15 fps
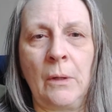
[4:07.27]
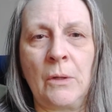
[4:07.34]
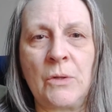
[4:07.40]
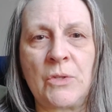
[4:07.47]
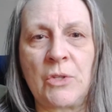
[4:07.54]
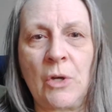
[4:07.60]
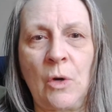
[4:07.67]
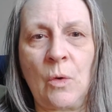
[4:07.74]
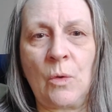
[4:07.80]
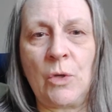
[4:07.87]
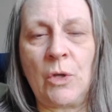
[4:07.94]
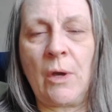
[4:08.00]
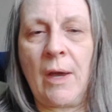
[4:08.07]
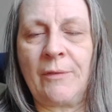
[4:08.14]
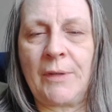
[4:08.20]
So
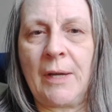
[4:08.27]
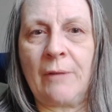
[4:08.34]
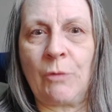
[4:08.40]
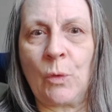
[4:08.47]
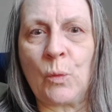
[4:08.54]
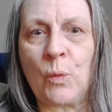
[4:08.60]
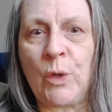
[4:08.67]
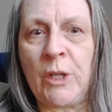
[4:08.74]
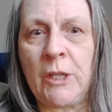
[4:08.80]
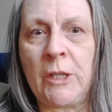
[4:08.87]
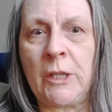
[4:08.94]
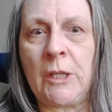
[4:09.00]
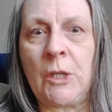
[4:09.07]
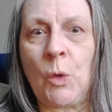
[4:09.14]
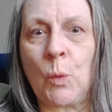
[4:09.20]
you have to have a
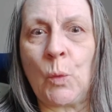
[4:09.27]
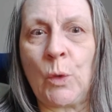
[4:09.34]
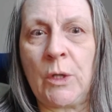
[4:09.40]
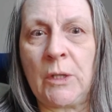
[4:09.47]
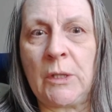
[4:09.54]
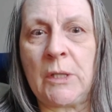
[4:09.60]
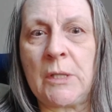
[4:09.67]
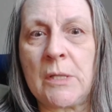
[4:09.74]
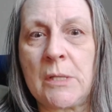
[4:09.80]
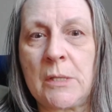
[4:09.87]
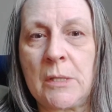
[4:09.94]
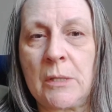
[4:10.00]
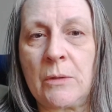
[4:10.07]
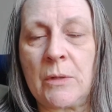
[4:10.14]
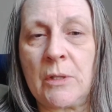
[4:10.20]
really, really
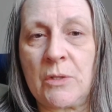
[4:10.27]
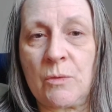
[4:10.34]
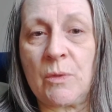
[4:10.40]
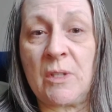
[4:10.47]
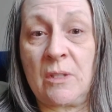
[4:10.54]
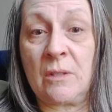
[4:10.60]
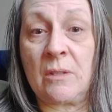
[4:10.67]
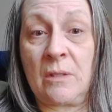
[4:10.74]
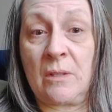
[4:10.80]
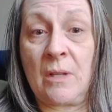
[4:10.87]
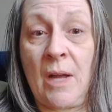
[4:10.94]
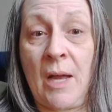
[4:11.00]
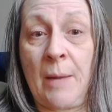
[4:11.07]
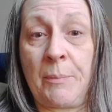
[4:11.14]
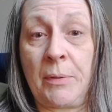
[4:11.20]
serious reason to
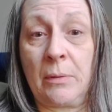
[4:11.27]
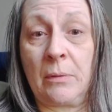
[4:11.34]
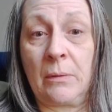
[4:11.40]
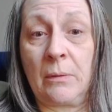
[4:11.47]
stop.